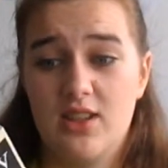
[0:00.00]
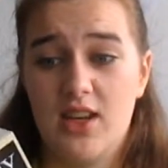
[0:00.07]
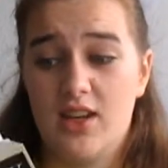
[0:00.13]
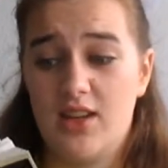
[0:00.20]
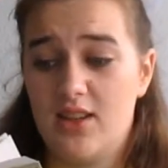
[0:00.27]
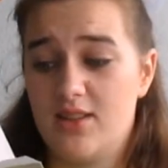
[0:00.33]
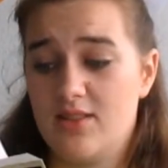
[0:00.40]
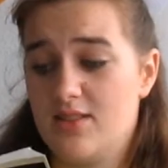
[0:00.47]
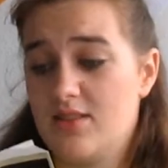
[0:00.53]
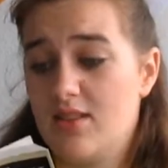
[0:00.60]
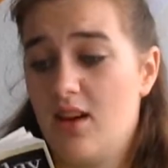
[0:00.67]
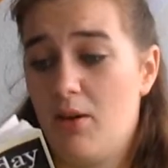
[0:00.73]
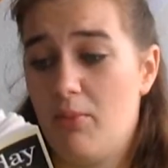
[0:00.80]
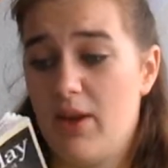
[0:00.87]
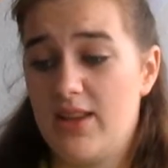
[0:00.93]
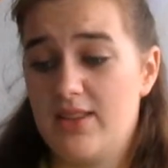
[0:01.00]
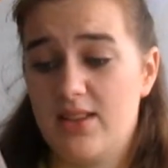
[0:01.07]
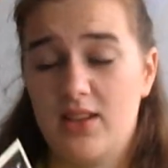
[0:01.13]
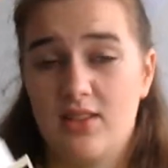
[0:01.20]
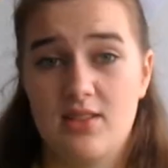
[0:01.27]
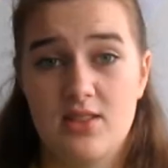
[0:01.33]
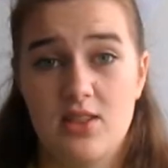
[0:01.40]
It is
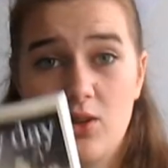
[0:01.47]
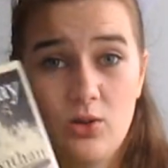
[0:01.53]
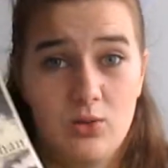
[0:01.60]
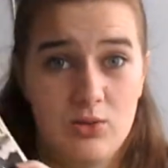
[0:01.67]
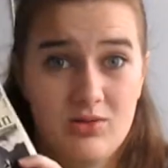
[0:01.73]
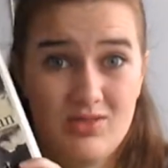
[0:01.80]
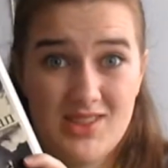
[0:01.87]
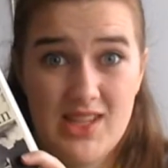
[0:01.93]
amazing, so